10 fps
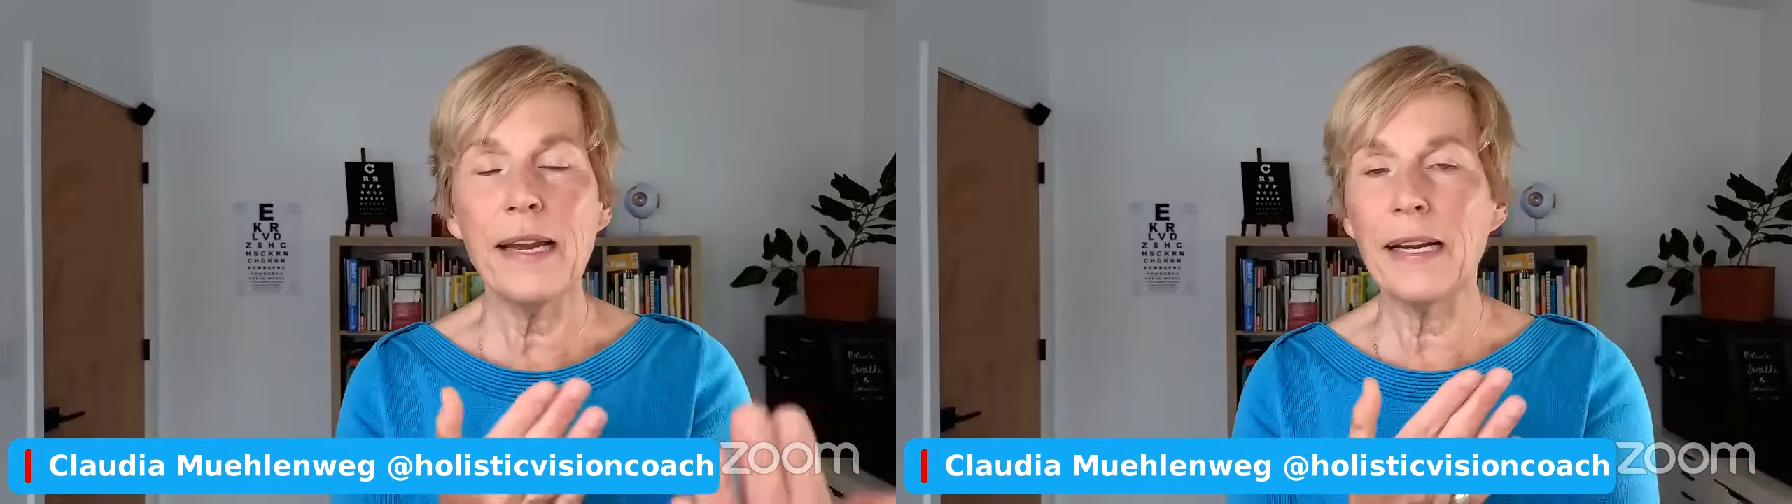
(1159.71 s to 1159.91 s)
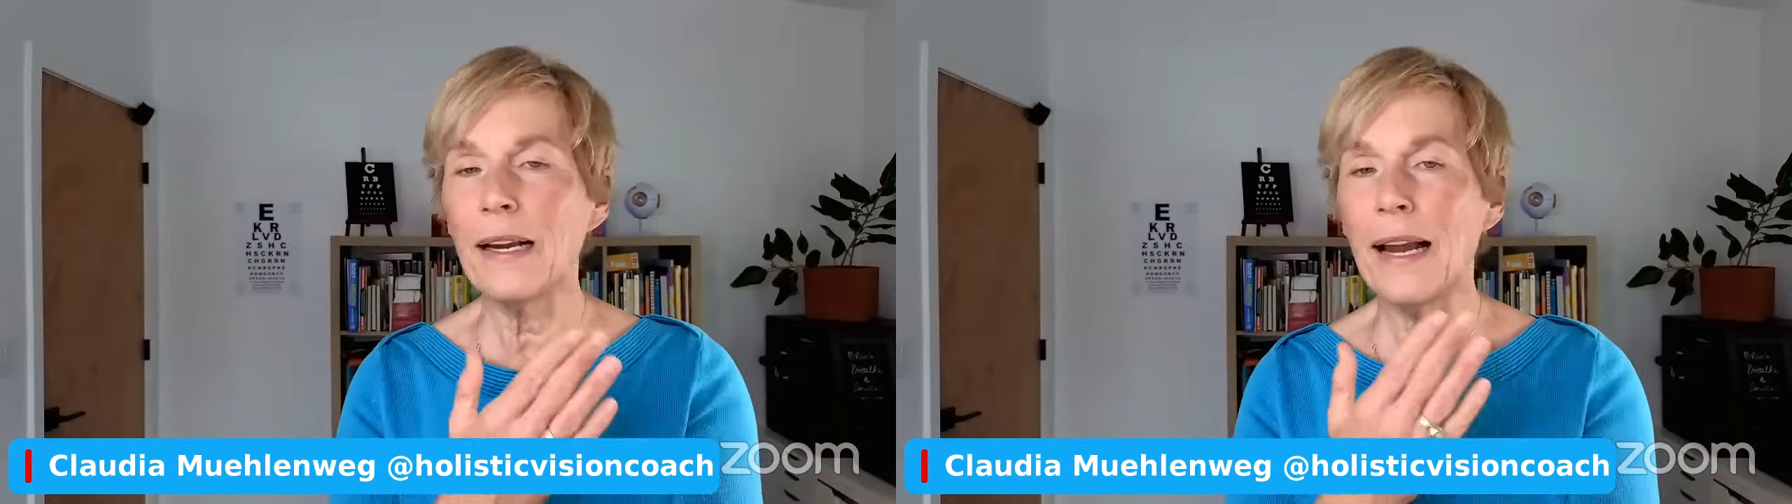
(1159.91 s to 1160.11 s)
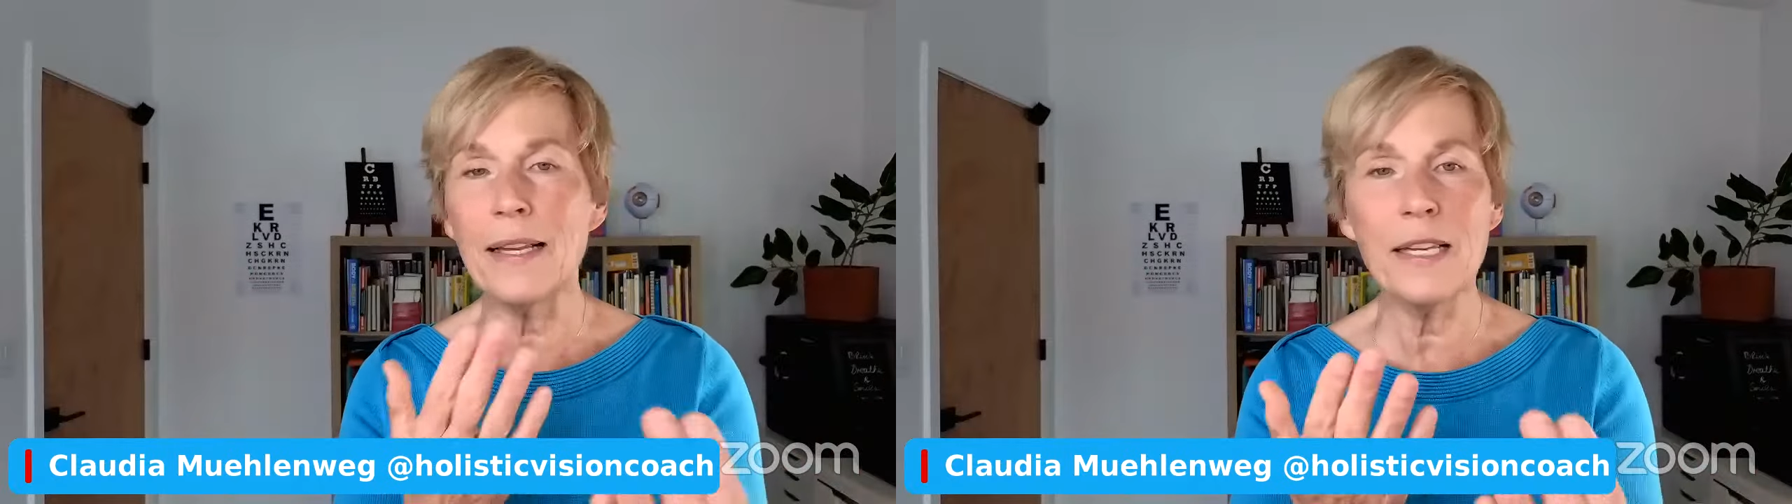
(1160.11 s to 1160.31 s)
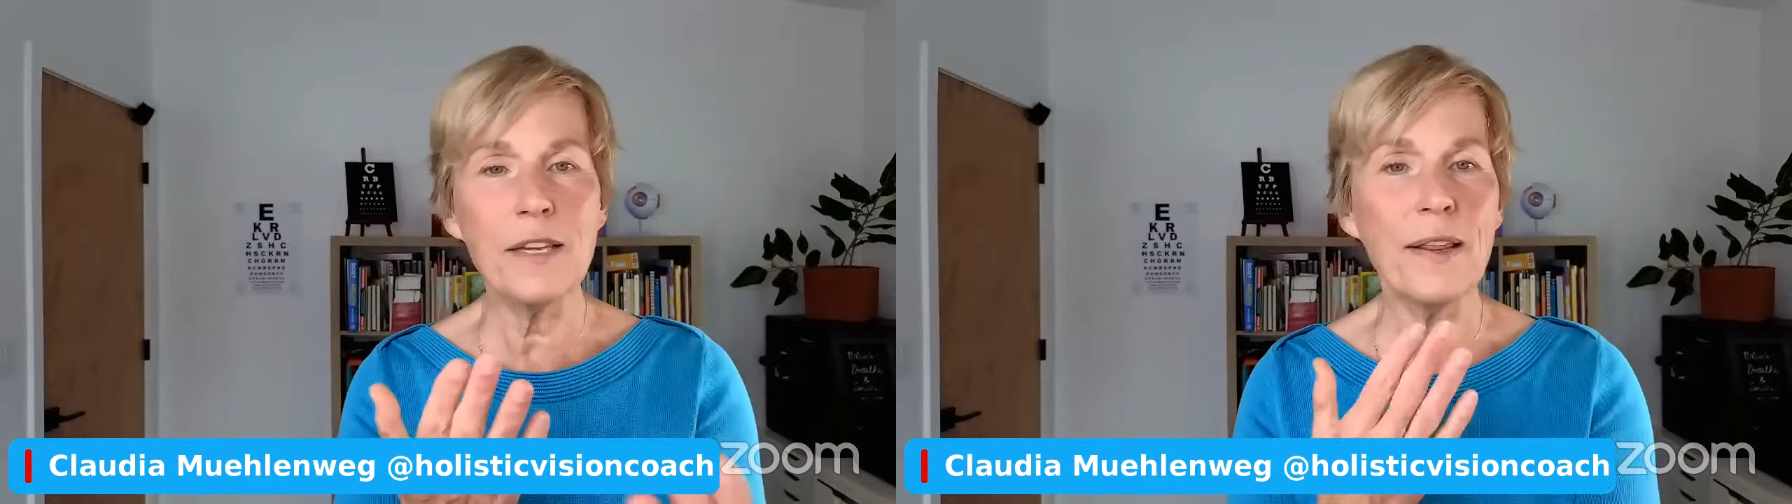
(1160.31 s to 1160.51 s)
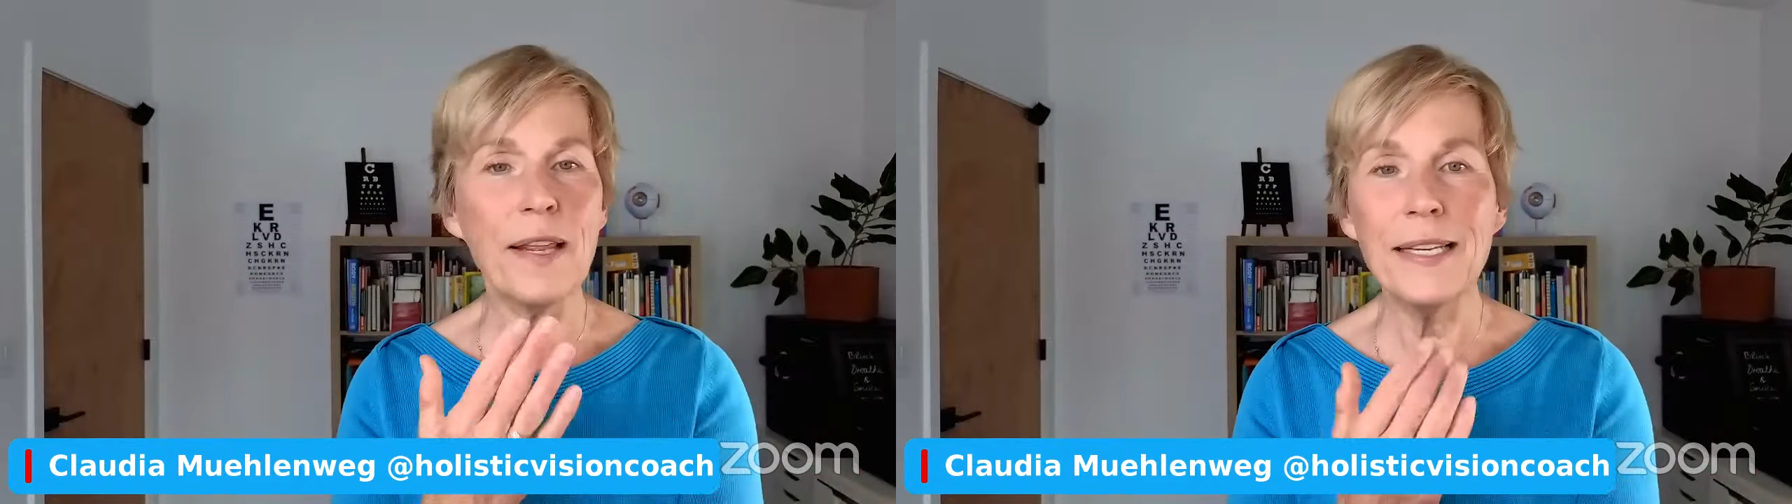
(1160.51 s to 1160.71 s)
get
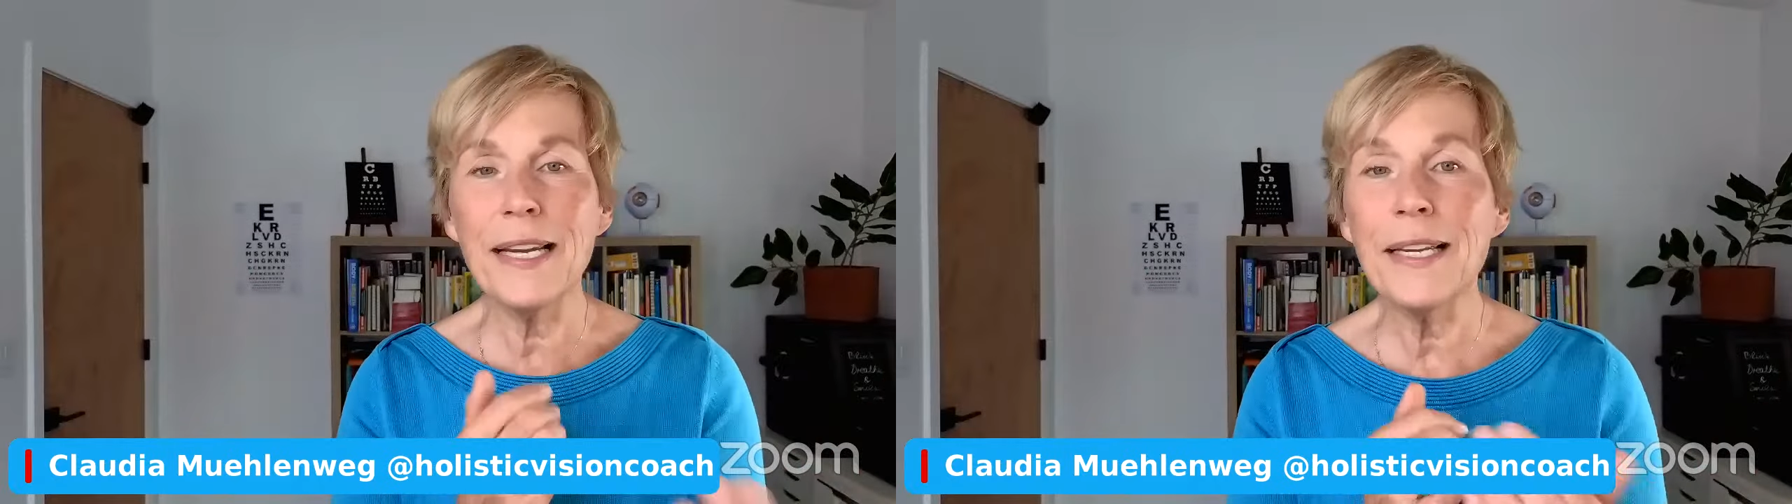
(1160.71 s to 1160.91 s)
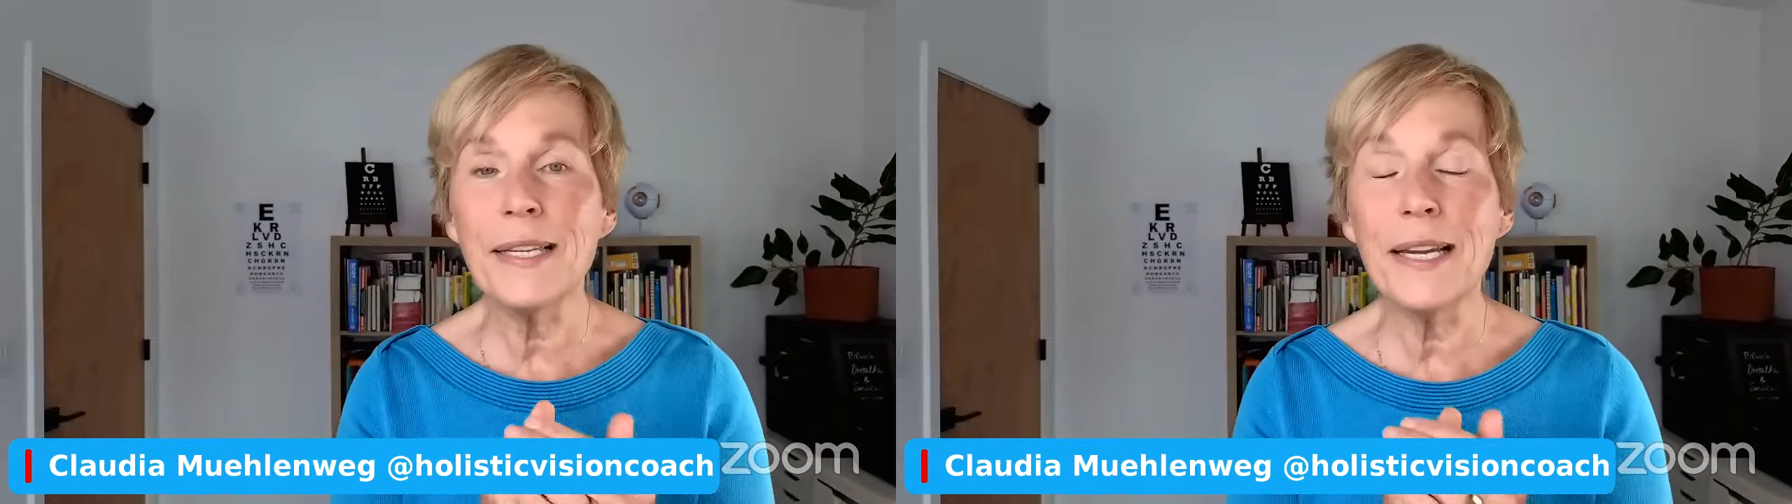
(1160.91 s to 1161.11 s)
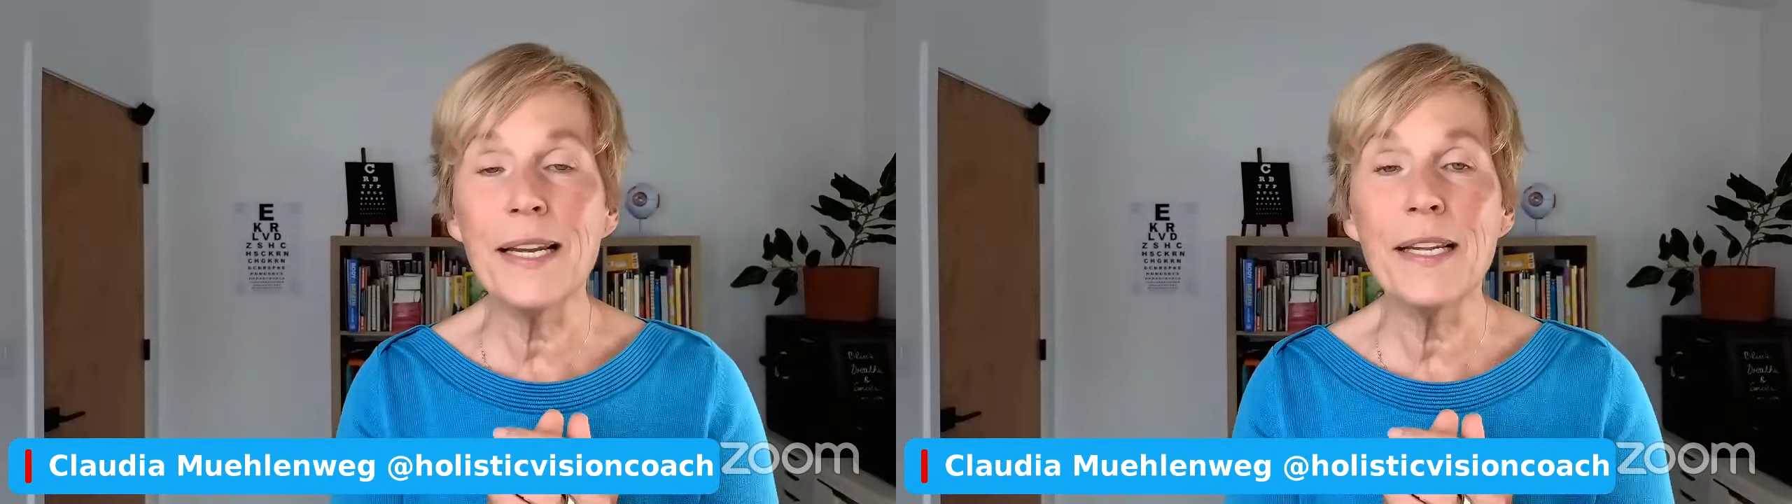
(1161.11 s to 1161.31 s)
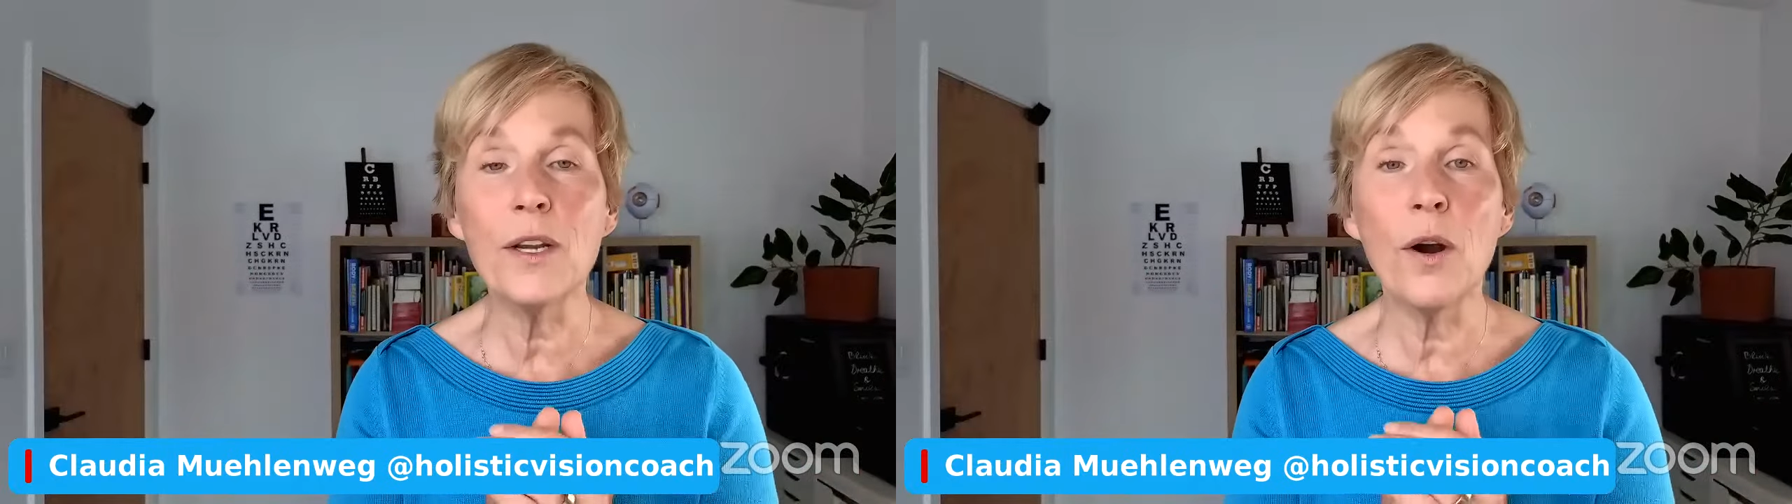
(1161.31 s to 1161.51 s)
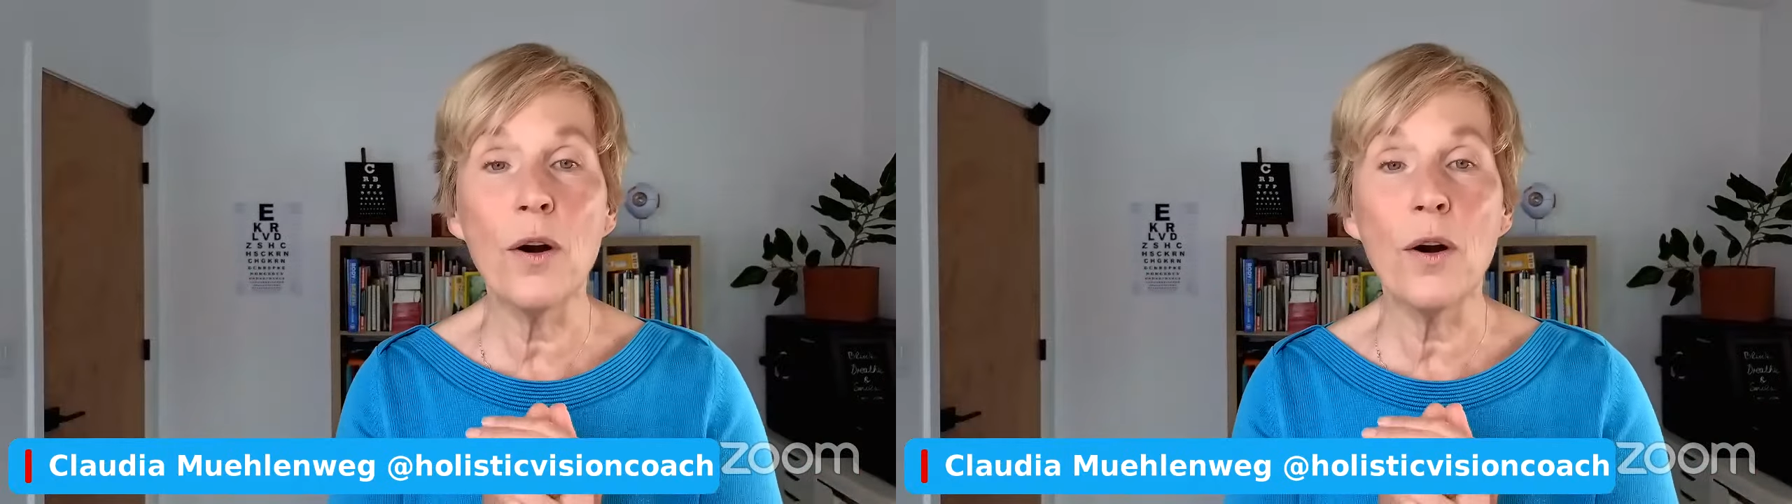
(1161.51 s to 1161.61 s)
glasses for that distance